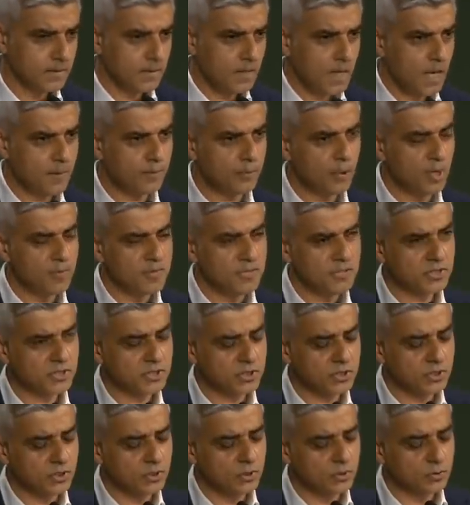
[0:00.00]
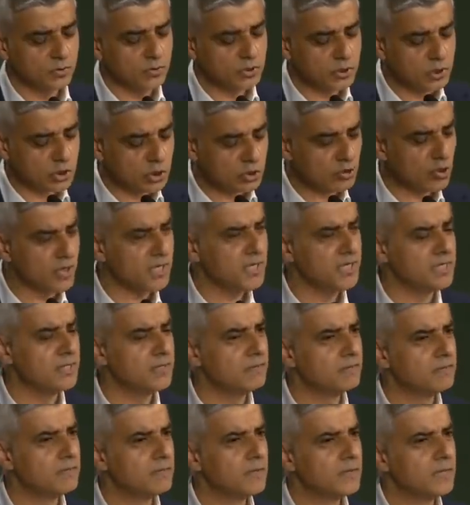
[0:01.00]
I promise to
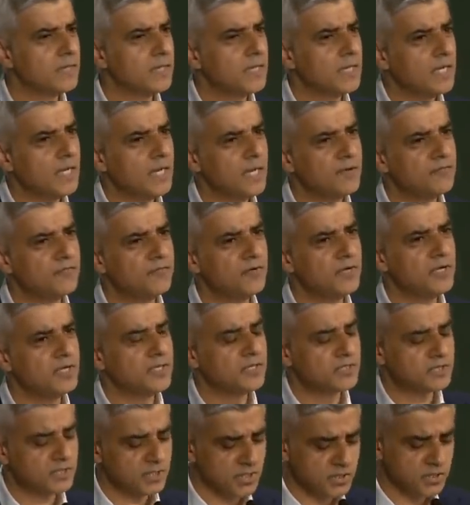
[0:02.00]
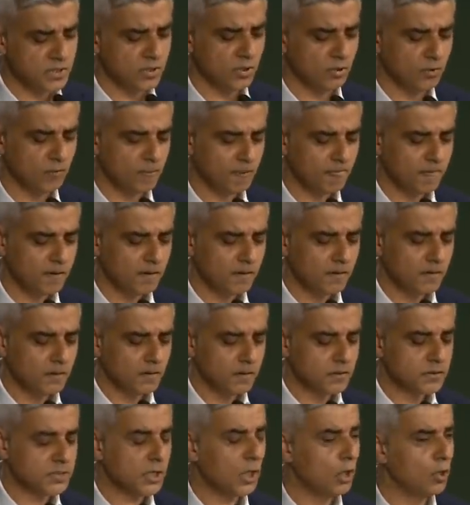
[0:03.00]
strain every sinew
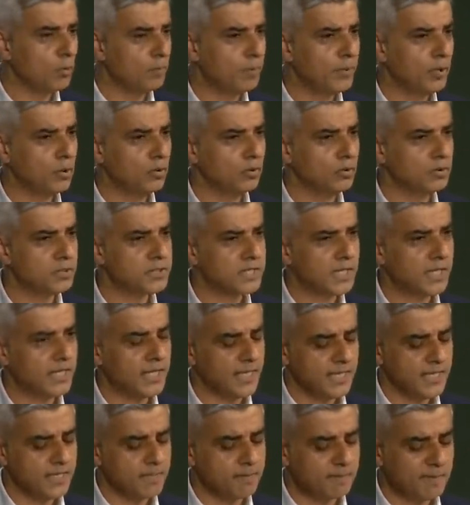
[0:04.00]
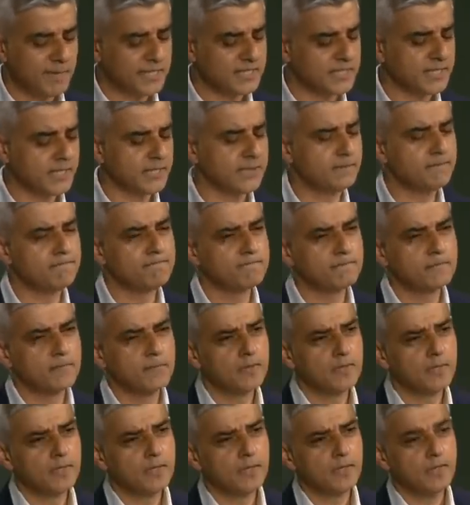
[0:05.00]
to help build a better
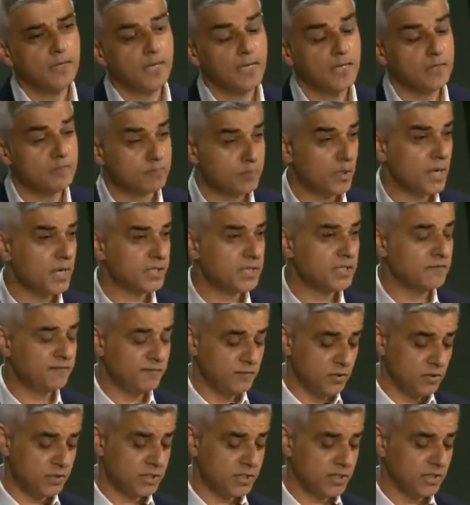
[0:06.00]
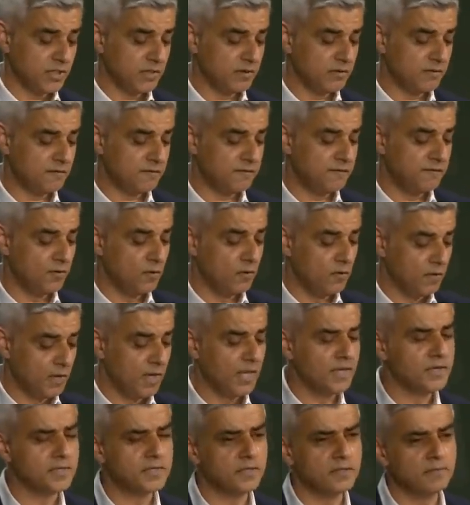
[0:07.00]
and brighter future for
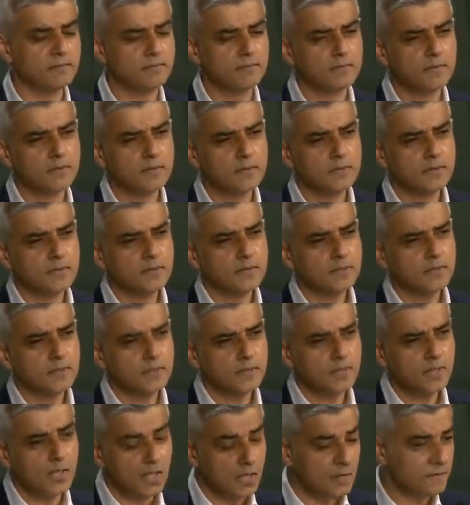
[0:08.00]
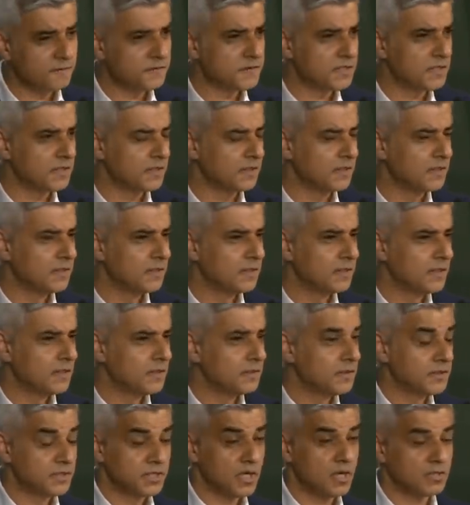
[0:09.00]
London after
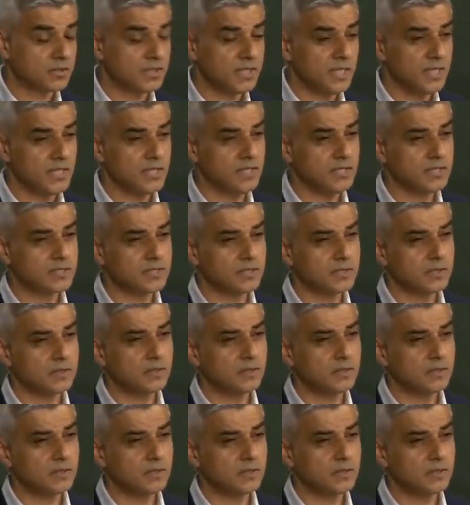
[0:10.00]
the dark days